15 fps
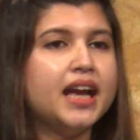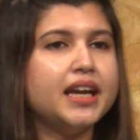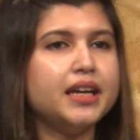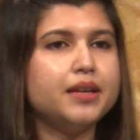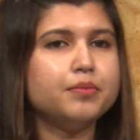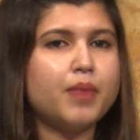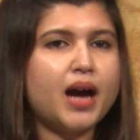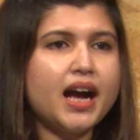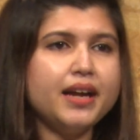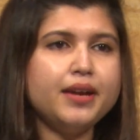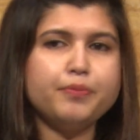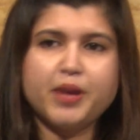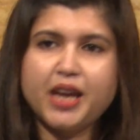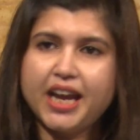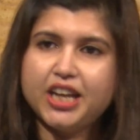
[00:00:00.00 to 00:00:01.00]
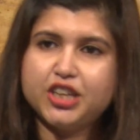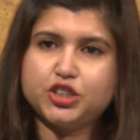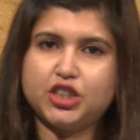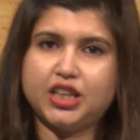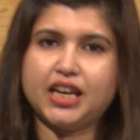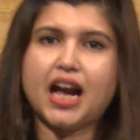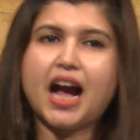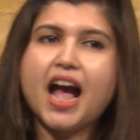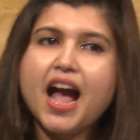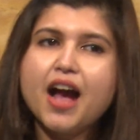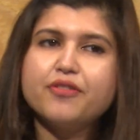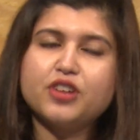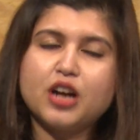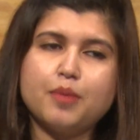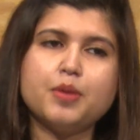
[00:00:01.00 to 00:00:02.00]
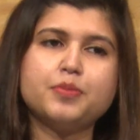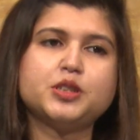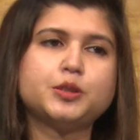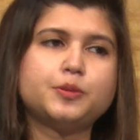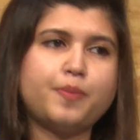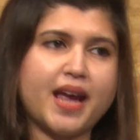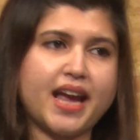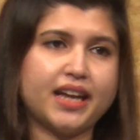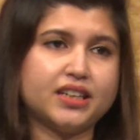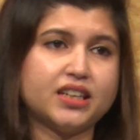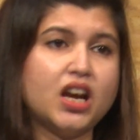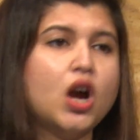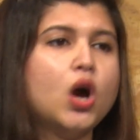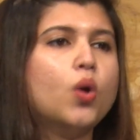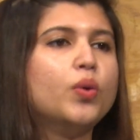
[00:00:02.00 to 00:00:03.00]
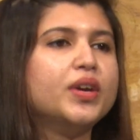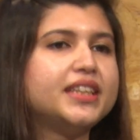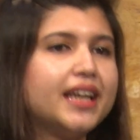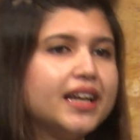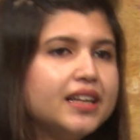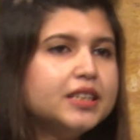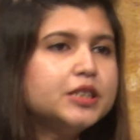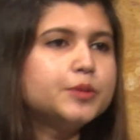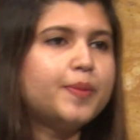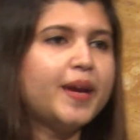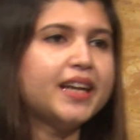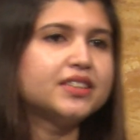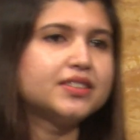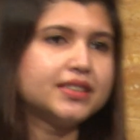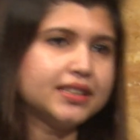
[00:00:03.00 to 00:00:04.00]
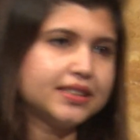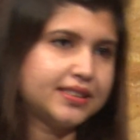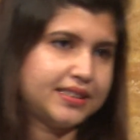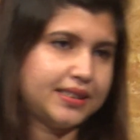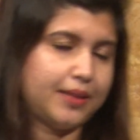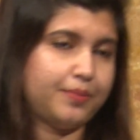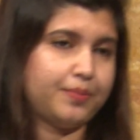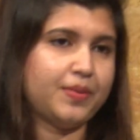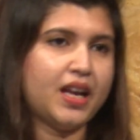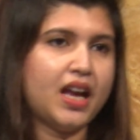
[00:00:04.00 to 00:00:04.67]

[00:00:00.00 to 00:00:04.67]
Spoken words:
In my PhD, I have come up with SPECT with L-SPECT system,